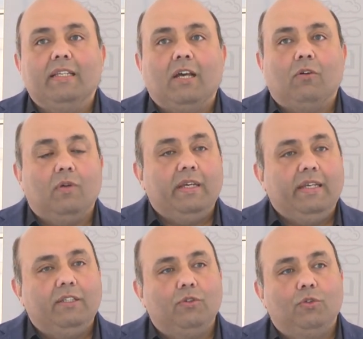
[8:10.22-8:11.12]
now,
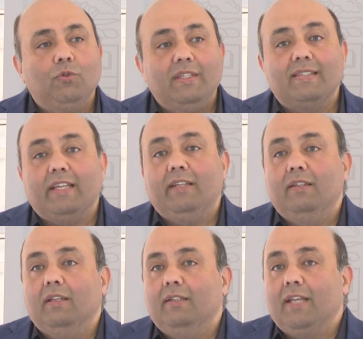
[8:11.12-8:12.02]
to do this
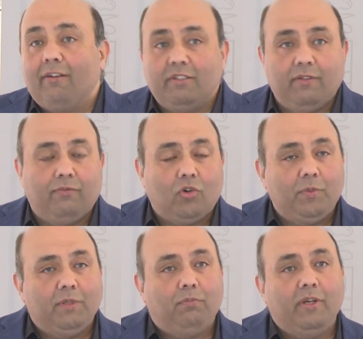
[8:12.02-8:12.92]
in narrative
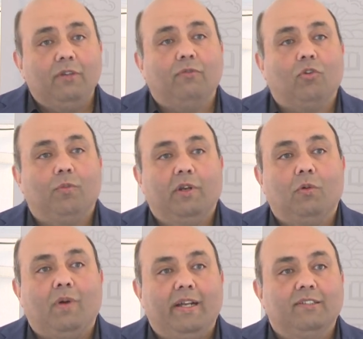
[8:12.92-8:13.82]
form, in print form,
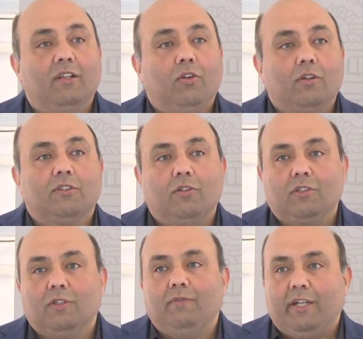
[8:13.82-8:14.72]
requires a lots and
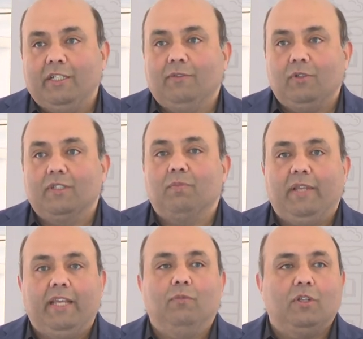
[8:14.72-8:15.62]
lots of narrative to
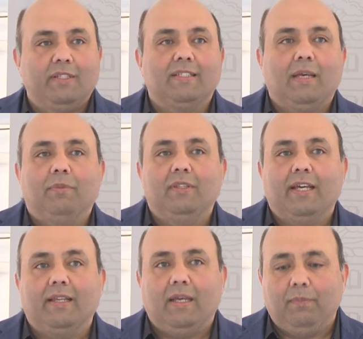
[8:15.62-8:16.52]
explain, well, this happened,
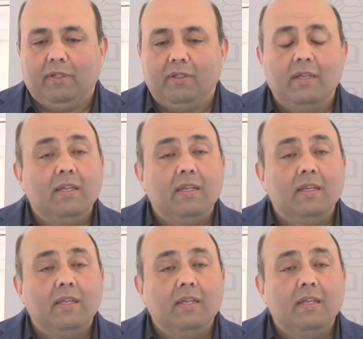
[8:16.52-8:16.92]
that happened.